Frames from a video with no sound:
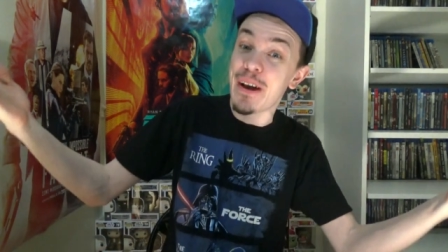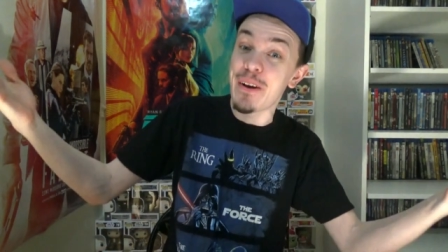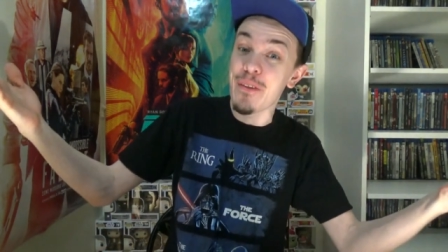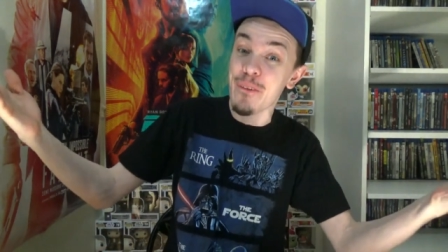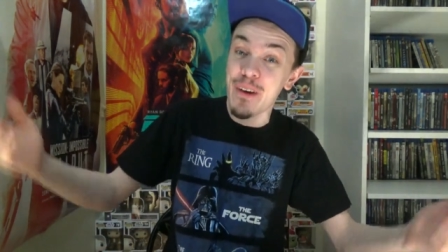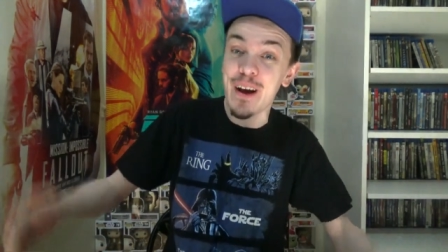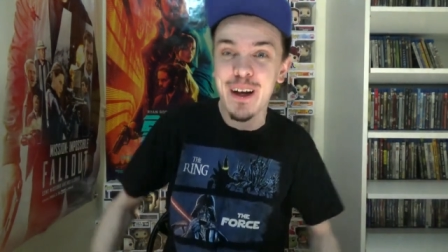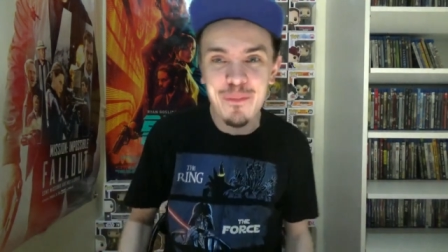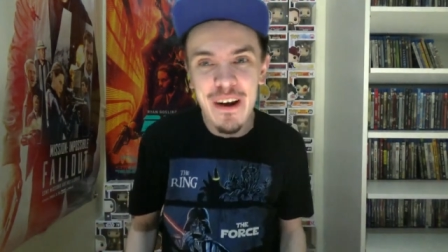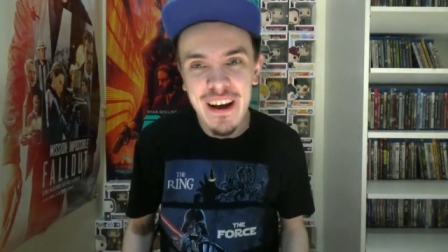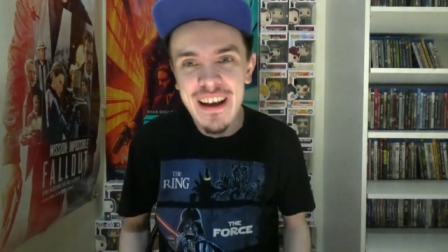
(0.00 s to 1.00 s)

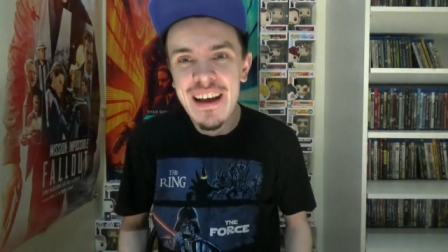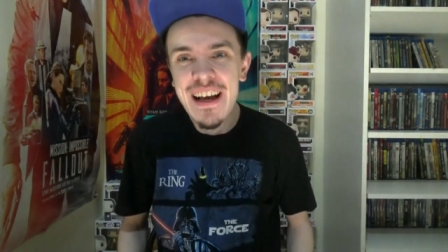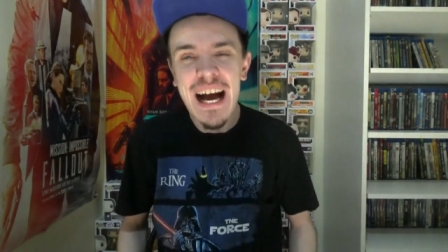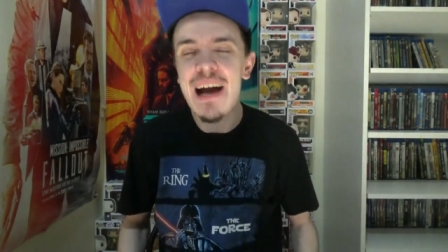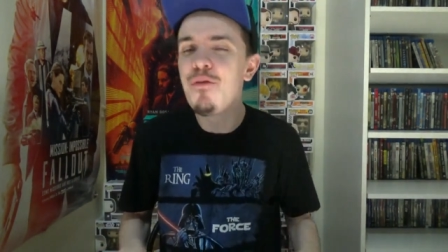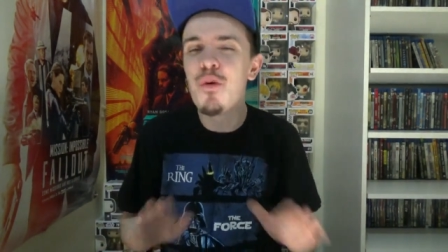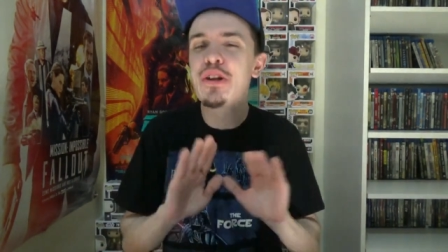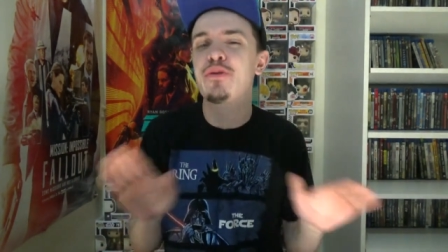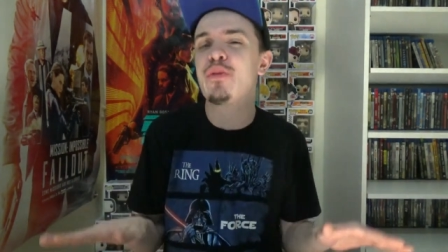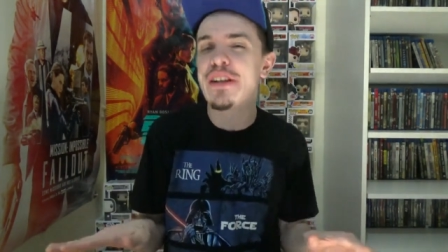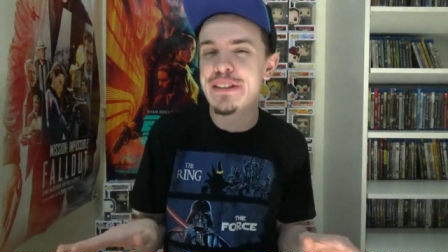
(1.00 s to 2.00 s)
But I haven't
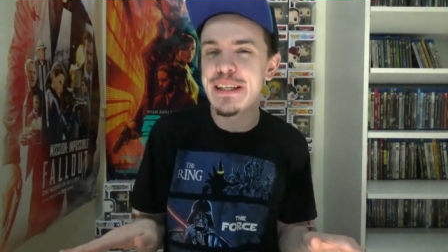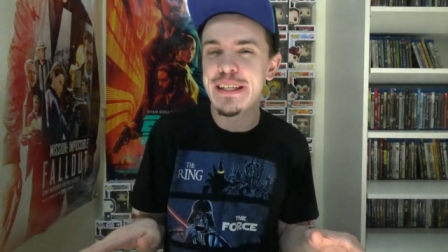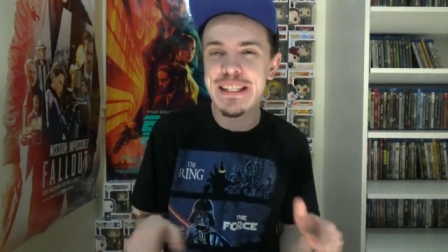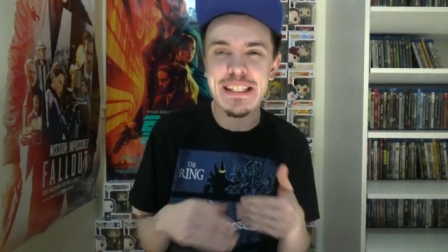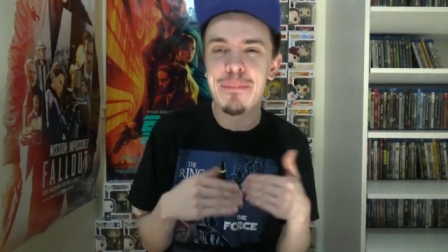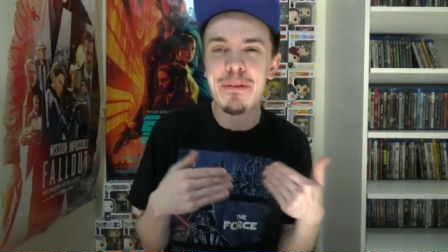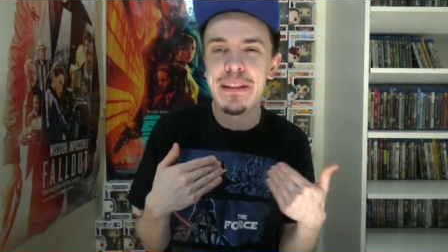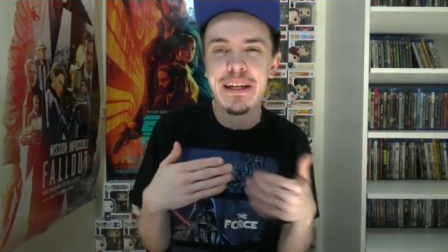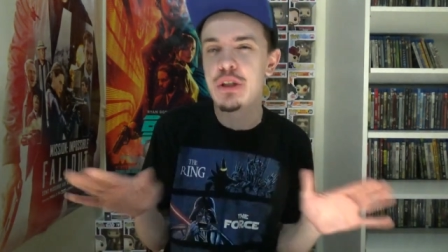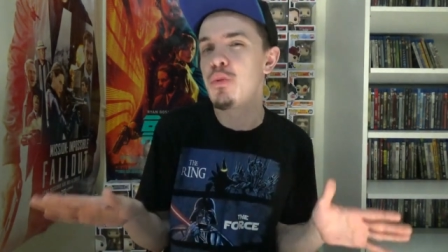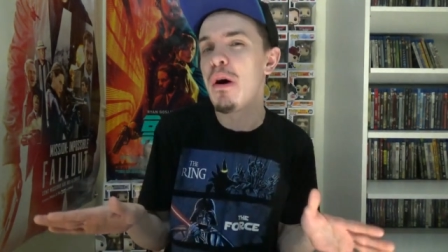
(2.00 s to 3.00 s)
watched wrestling since I've been
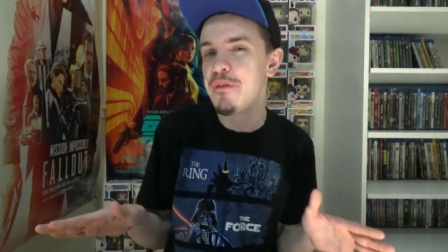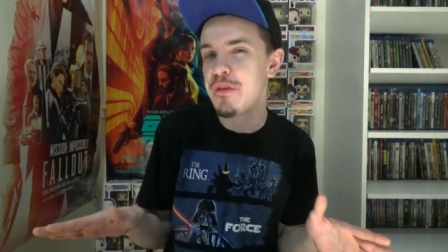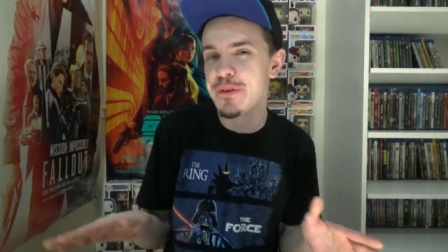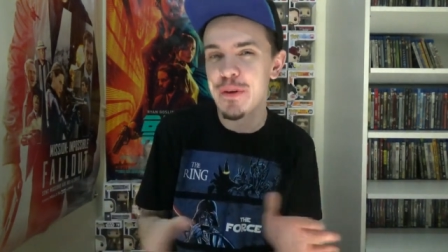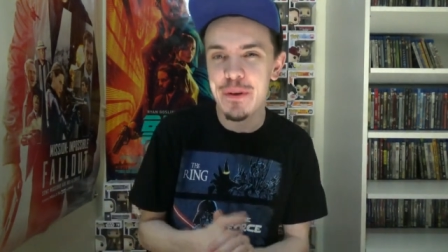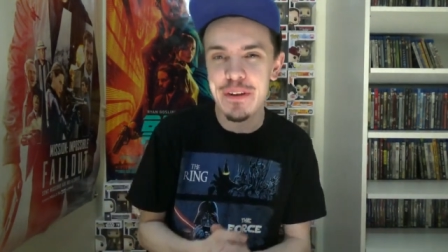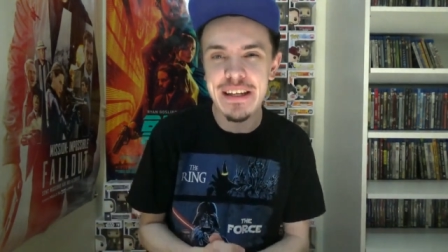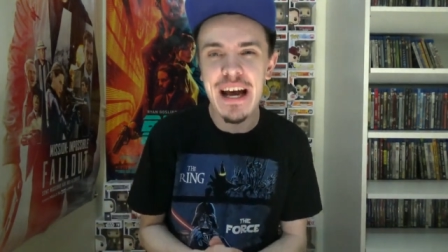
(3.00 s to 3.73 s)
like 12 years old.